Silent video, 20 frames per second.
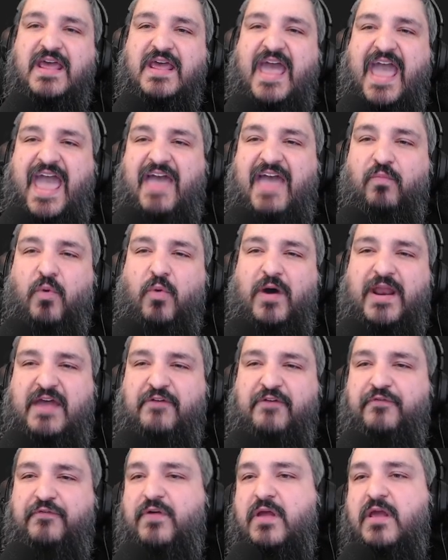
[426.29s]
And what
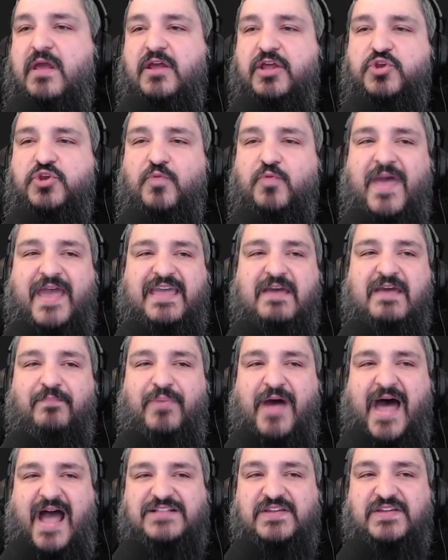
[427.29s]
if you make it
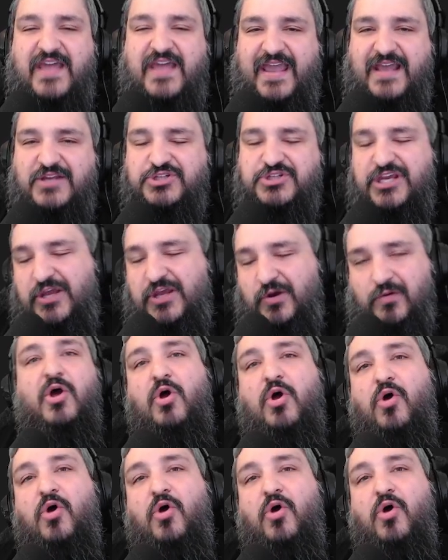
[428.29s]
back to the HQ?